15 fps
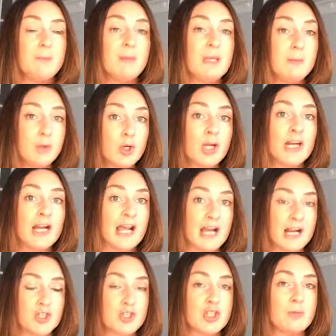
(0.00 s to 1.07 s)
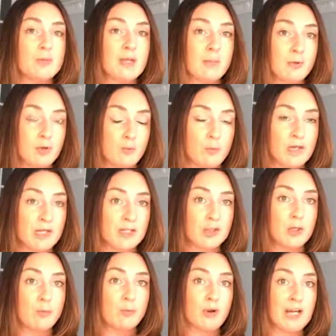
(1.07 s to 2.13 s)
People are gonna actually be able to read it.
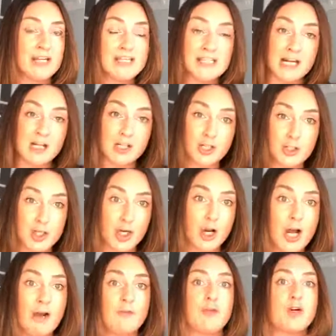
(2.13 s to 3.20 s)
Their brain is not gonna shut off.